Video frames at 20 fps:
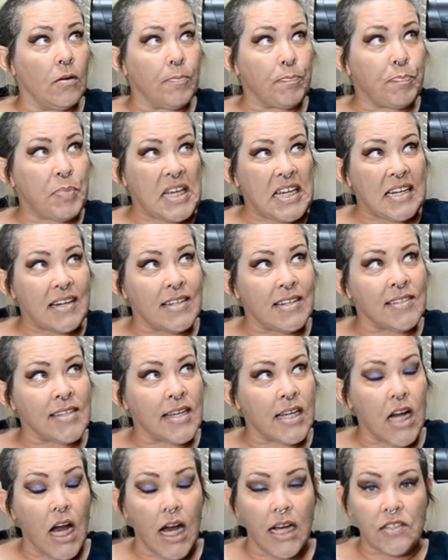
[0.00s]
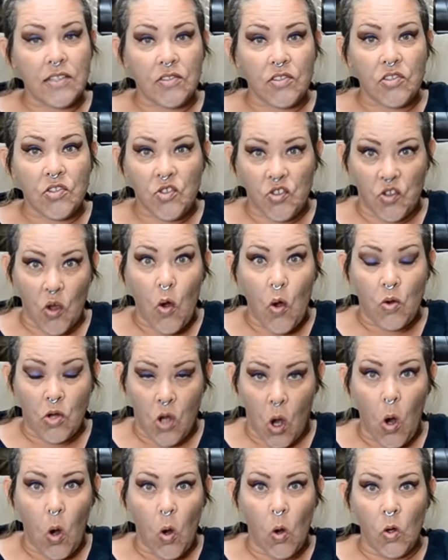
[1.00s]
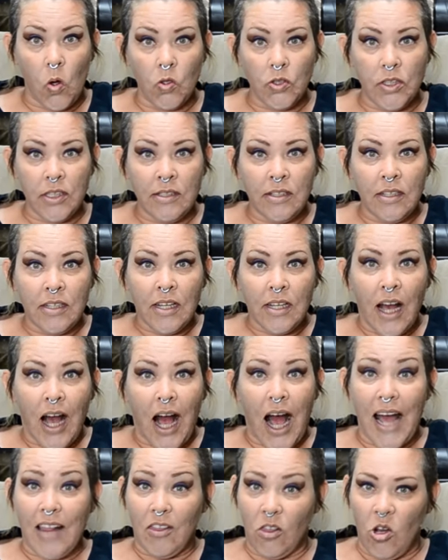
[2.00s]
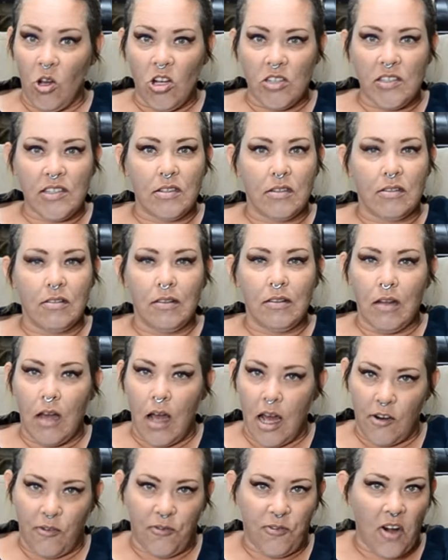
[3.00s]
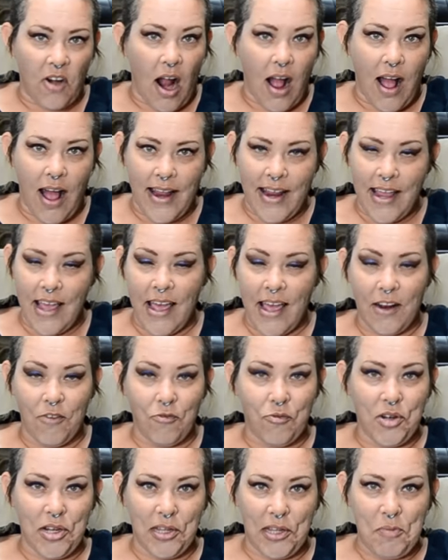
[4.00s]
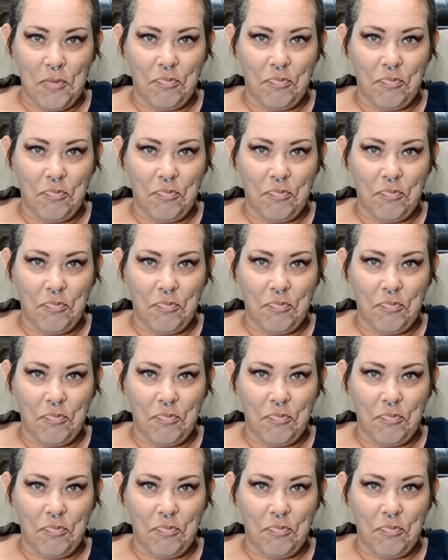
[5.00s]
Because it got so cold, I lost a lot of fry, and it really